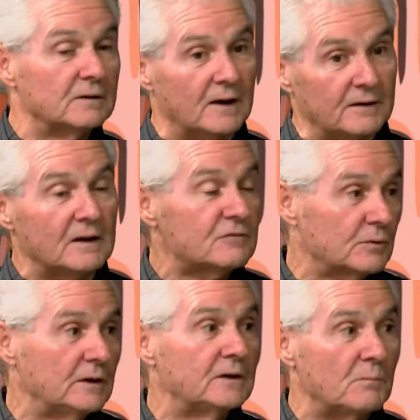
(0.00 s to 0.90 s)
And that's
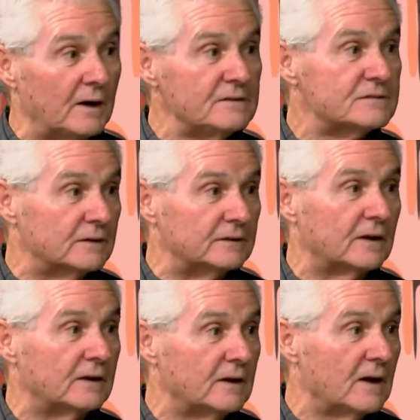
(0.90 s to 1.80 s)
really the mindset
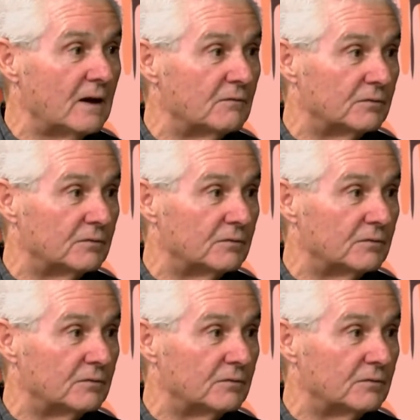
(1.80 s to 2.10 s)
that they have. It's